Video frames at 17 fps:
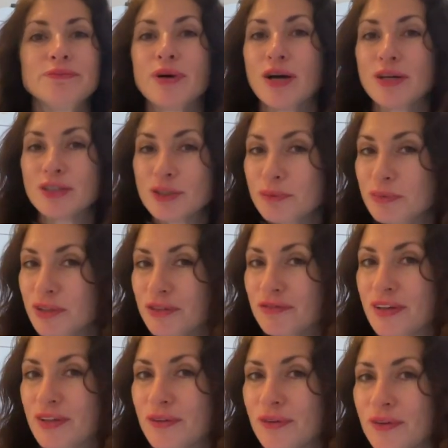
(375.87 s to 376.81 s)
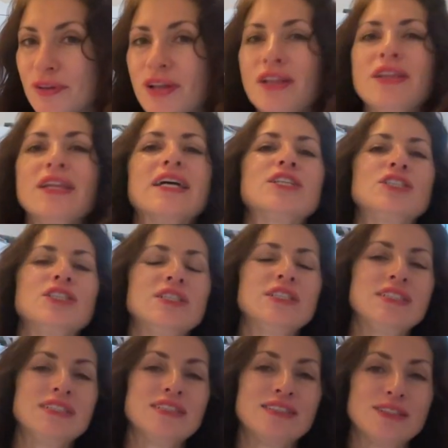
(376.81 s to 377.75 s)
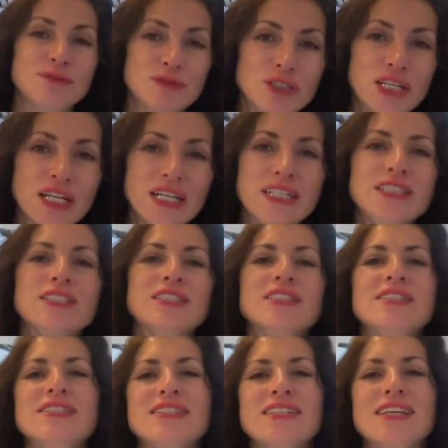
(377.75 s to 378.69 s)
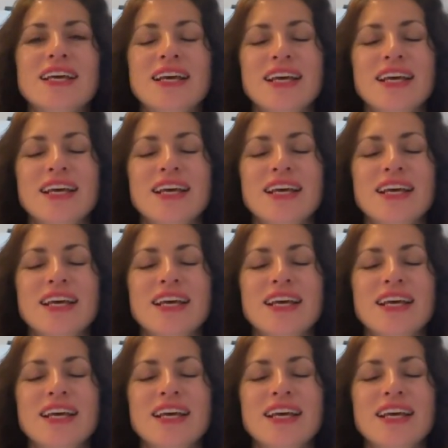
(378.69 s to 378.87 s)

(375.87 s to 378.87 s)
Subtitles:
possibly a federal election, some changes?